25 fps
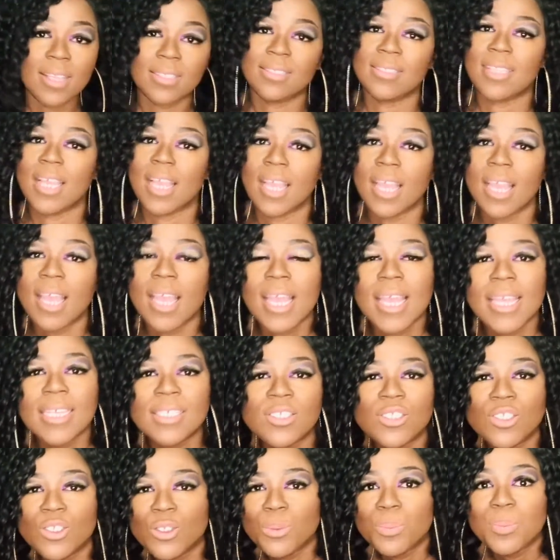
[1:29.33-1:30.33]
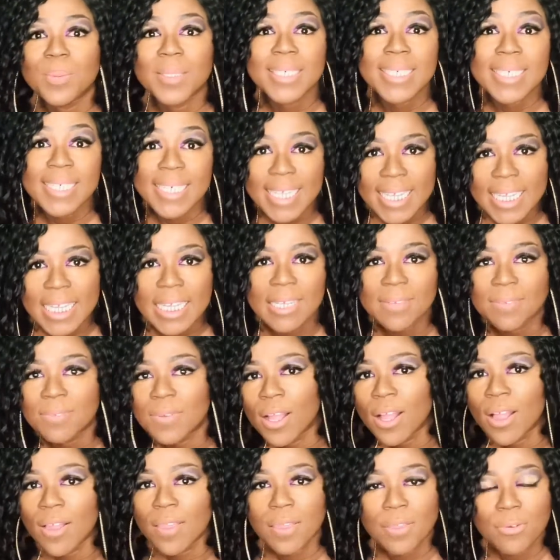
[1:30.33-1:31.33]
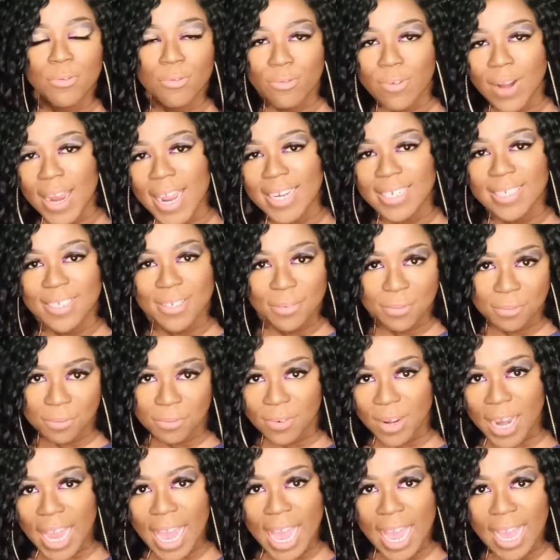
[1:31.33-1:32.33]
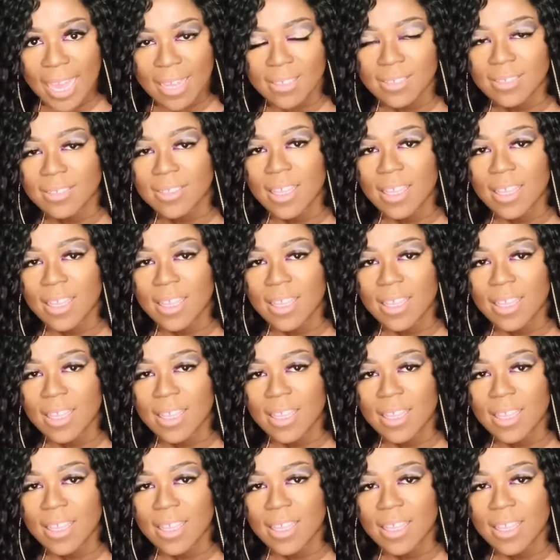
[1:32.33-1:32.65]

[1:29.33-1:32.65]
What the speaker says: thing is to believe the red flags.